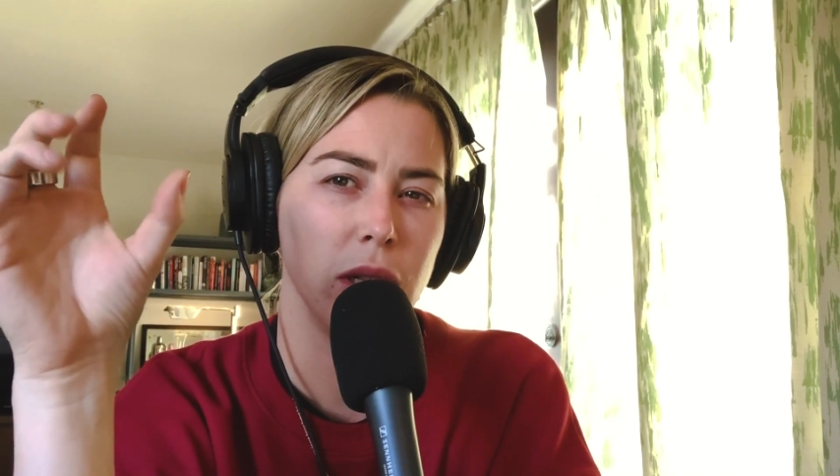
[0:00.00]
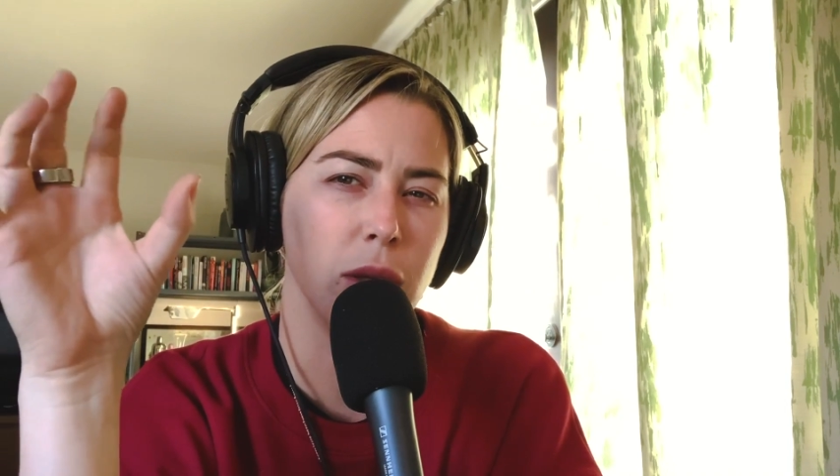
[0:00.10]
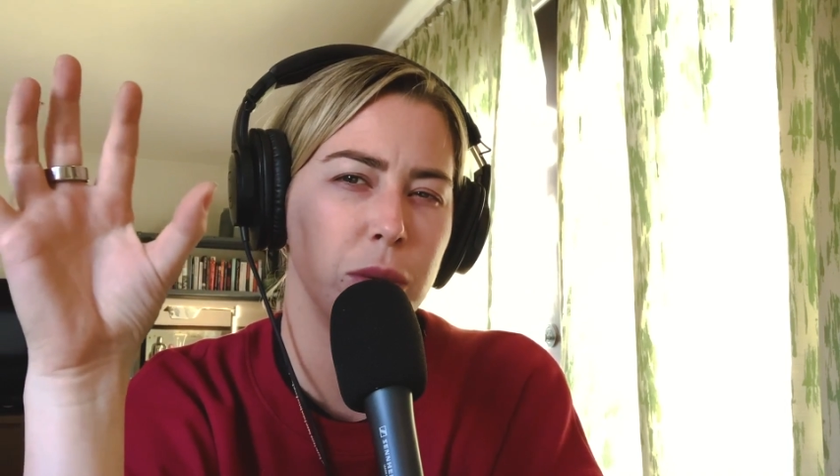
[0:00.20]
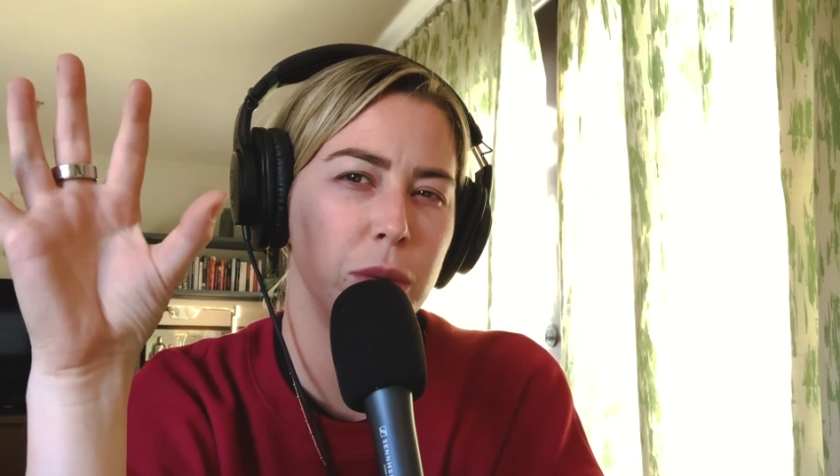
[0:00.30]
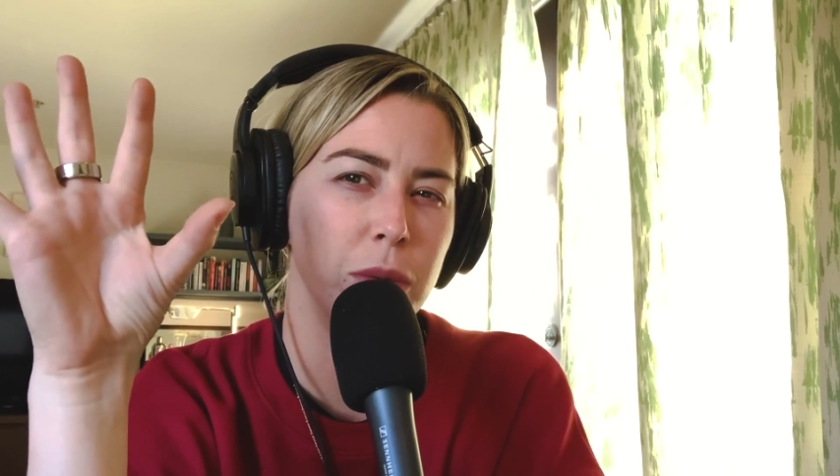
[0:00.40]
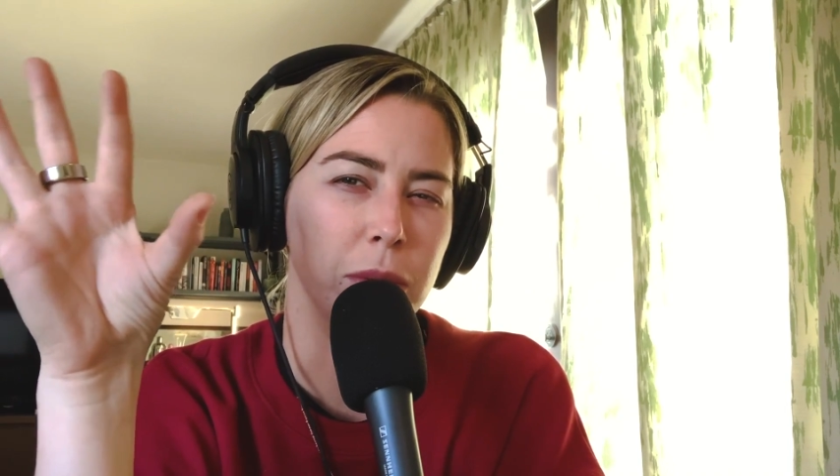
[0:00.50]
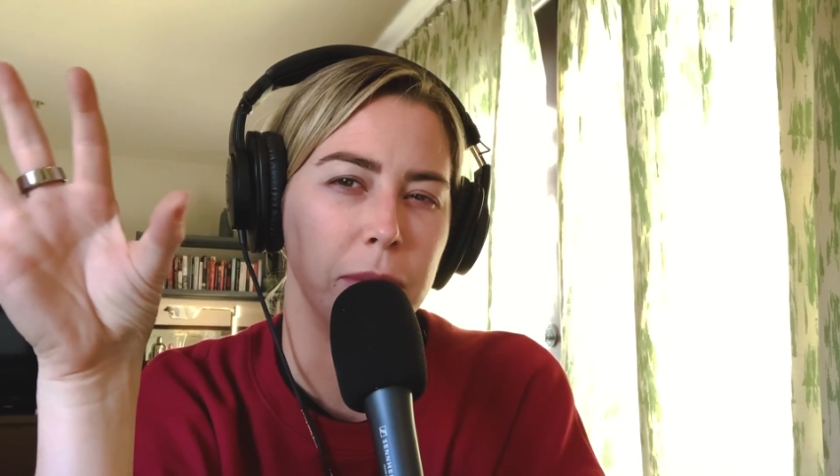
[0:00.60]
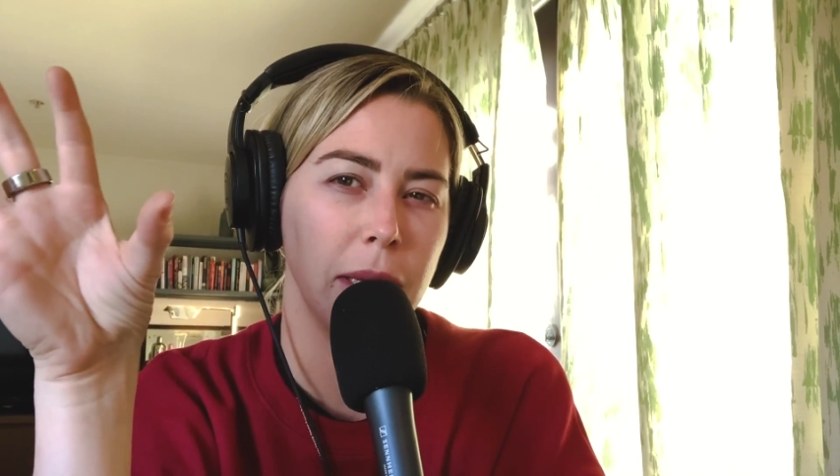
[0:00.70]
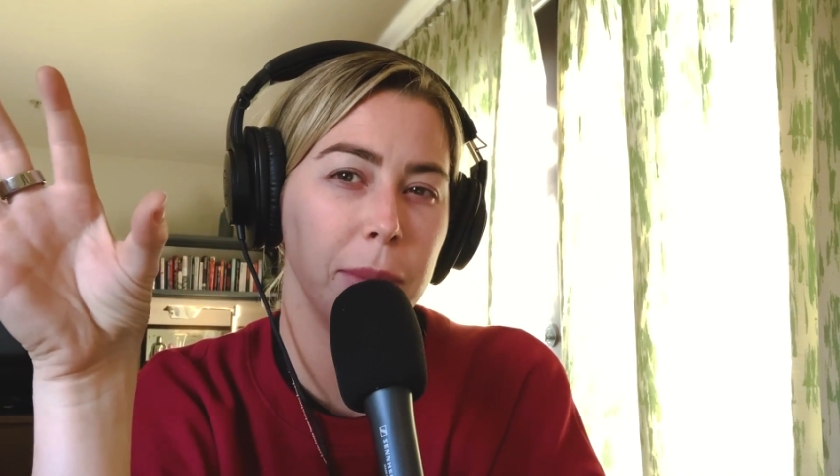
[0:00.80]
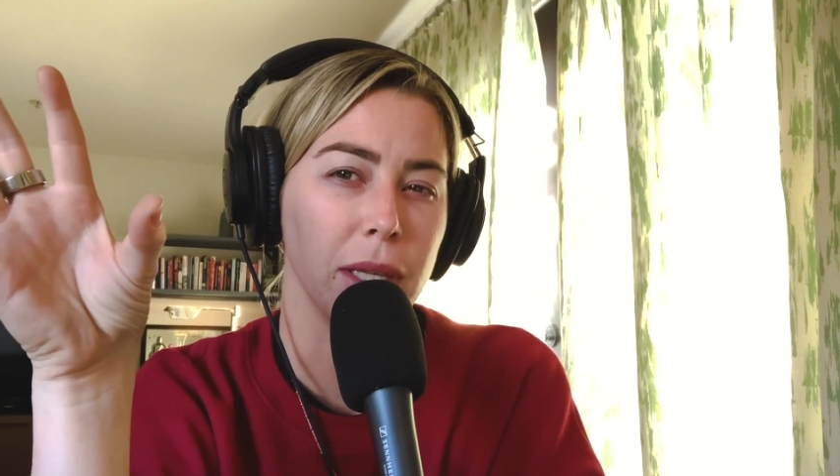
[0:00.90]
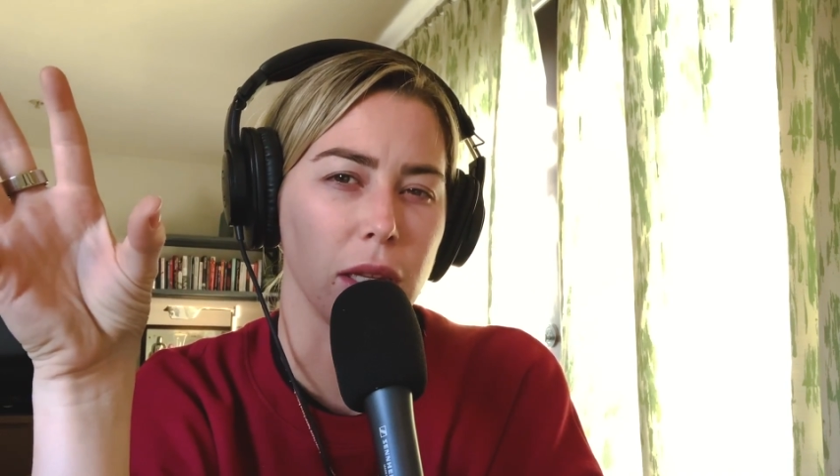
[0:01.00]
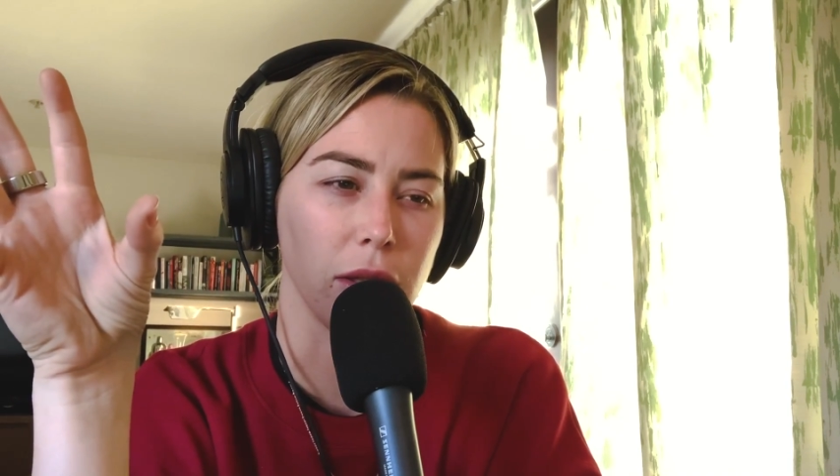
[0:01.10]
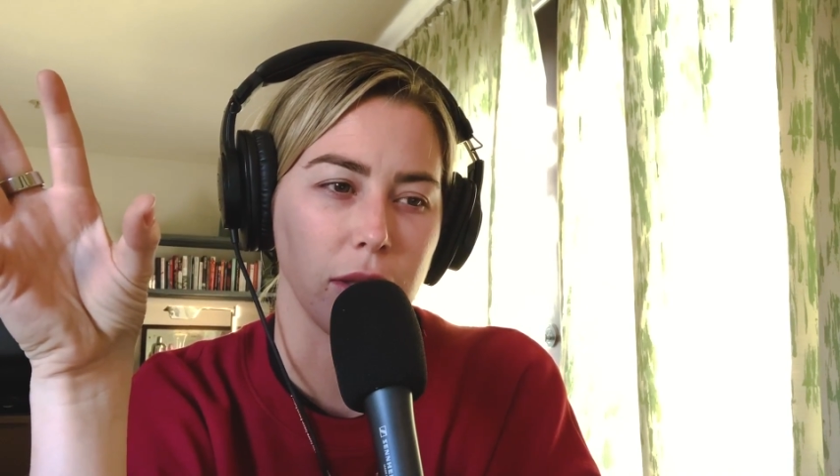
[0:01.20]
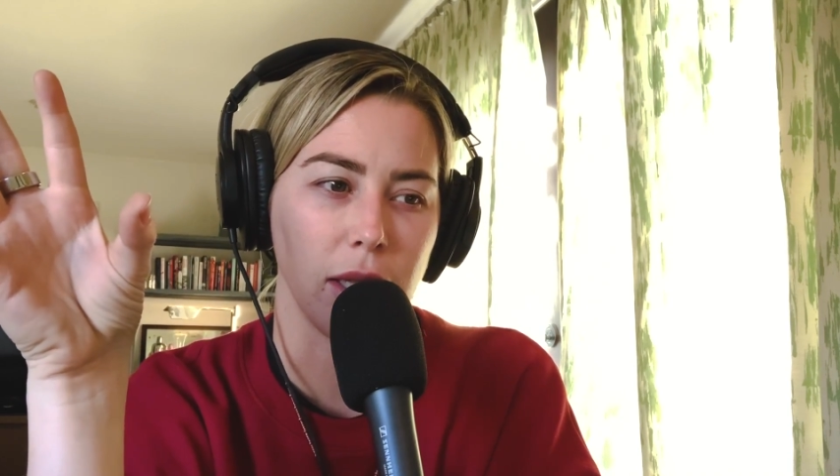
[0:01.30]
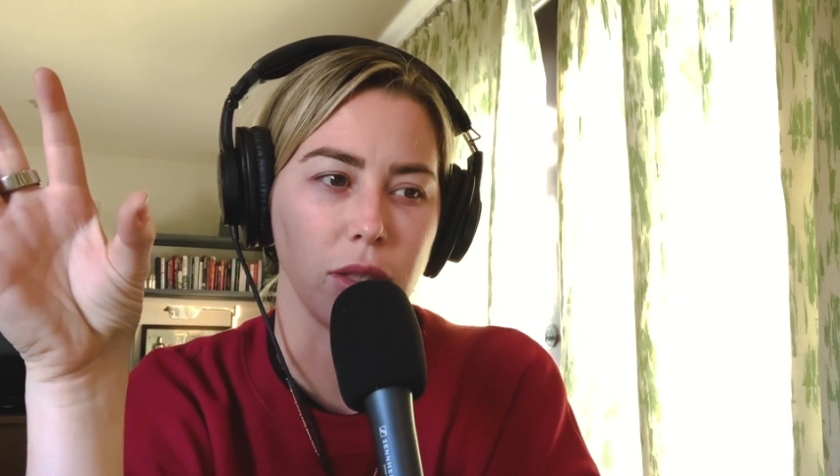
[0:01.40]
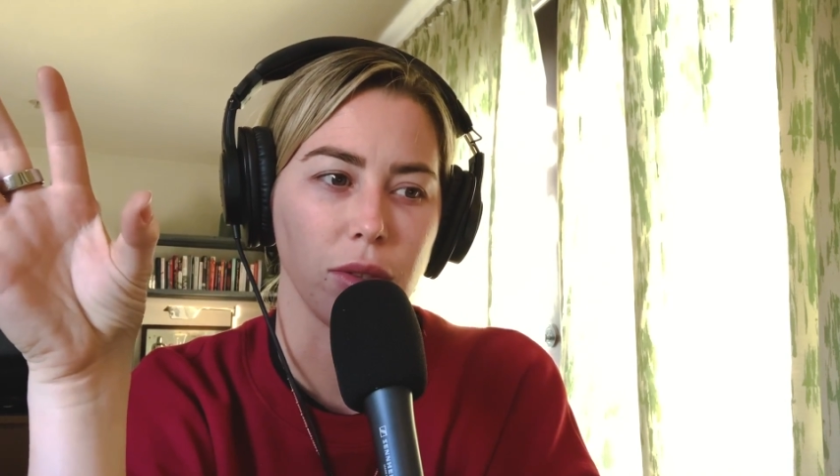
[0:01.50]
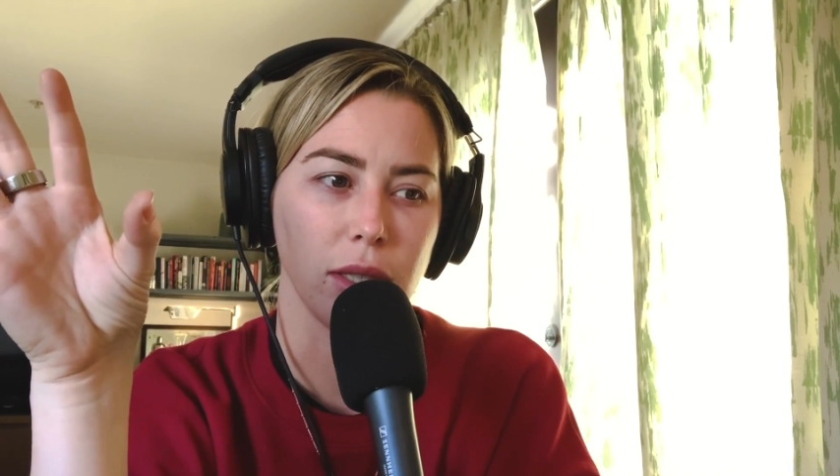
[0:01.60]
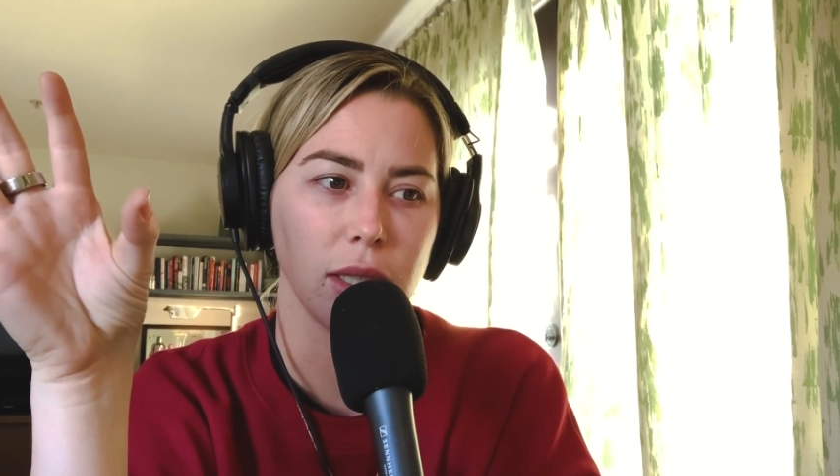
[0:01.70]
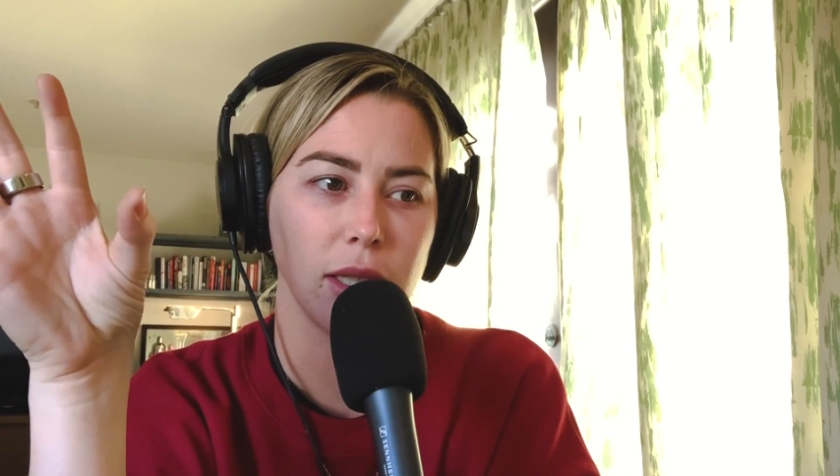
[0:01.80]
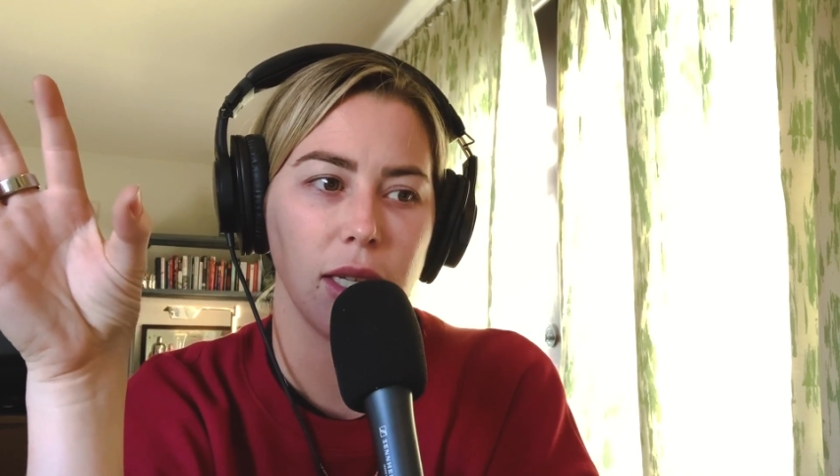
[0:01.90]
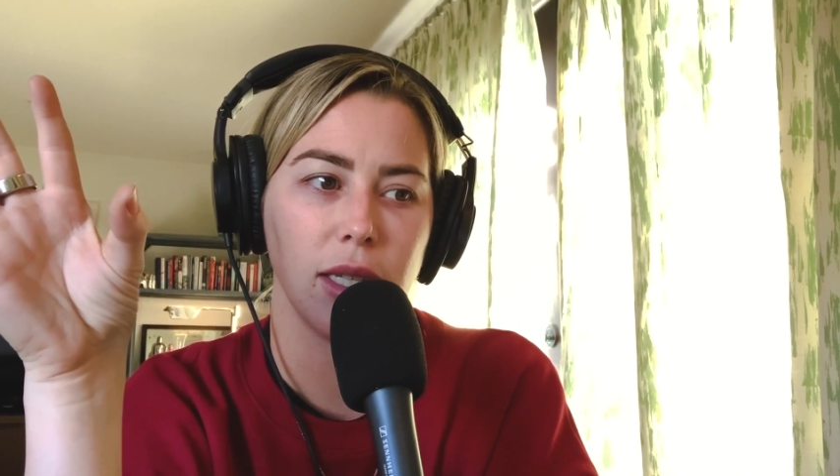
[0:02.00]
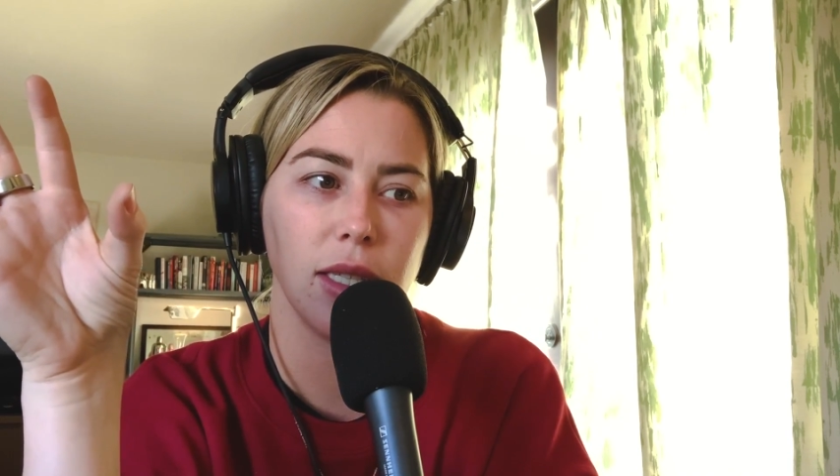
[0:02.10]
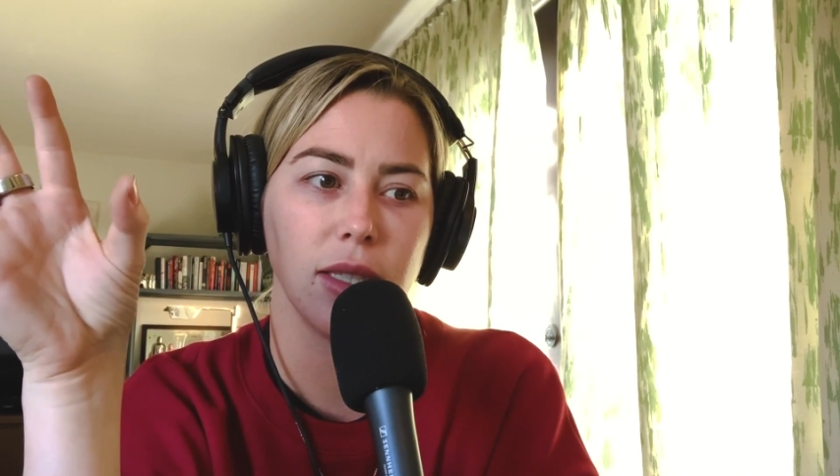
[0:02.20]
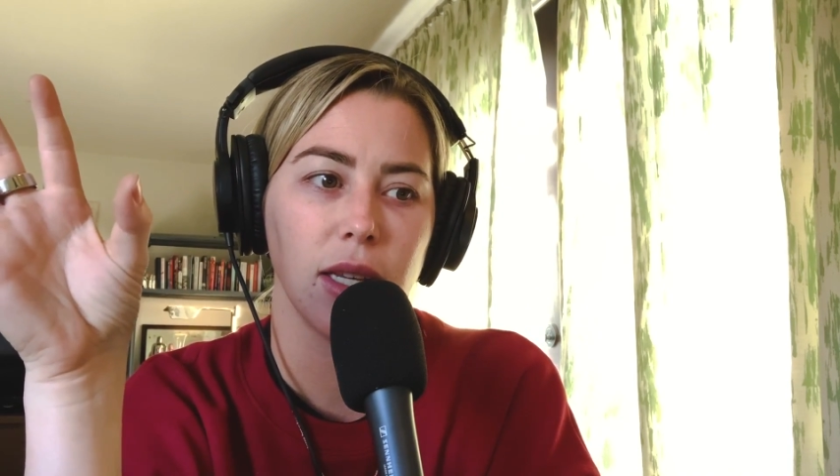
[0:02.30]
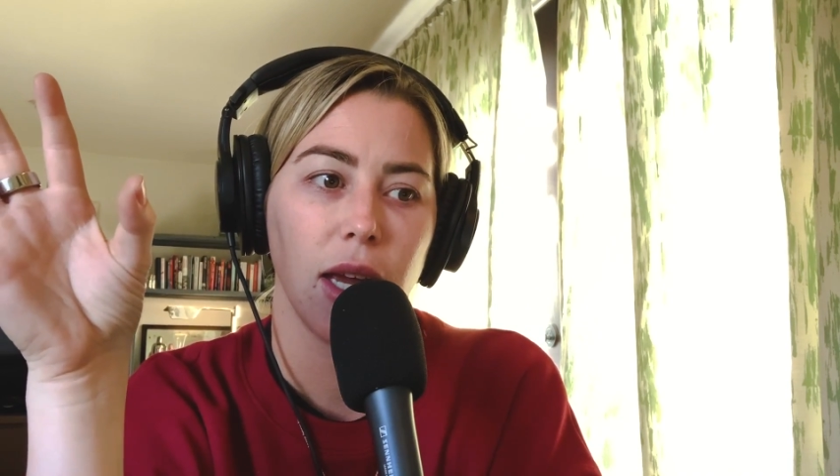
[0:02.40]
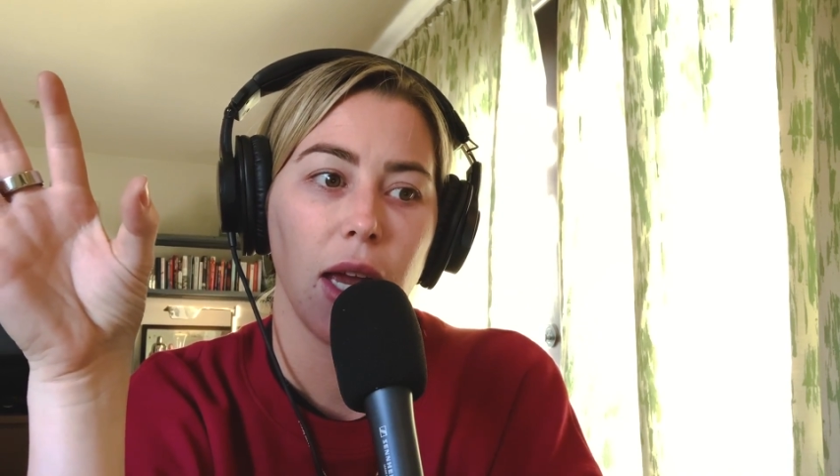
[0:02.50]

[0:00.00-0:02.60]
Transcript: like, ooh, maybe a little dangerous, is